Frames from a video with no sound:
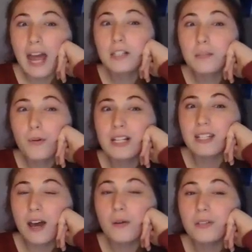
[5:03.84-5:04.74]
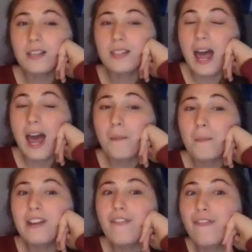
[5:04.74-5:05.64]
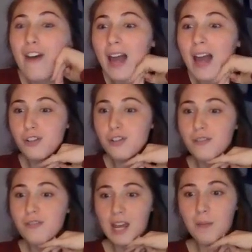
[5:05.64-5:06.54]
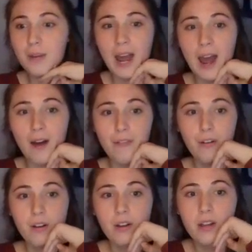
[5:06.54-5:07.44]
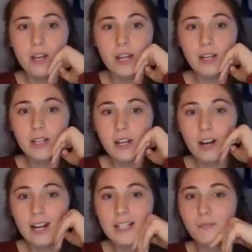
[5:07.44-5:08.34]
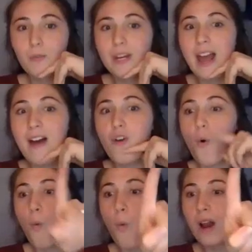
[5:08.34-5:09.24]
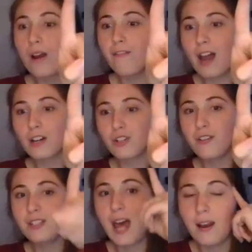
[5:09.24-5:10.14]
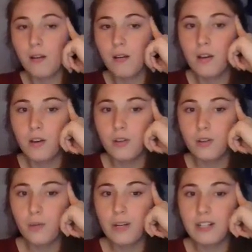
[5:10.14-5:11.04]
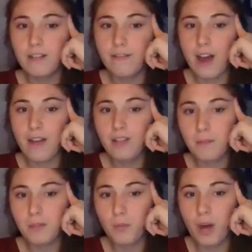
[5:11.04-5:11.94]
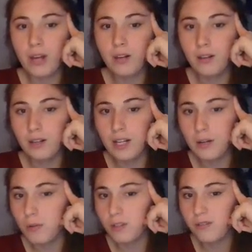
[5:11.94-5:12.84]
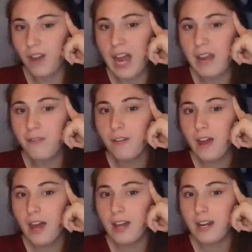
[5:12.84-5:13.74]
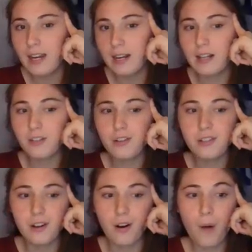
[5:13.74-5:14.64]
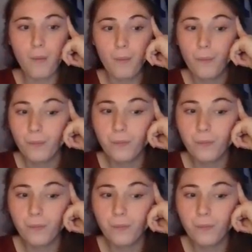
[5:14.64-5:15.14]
exponent tells us how many factors of 10 we have. In here, we have one factor of 10. So we did 5 times 1 equals 5, and annex our 0.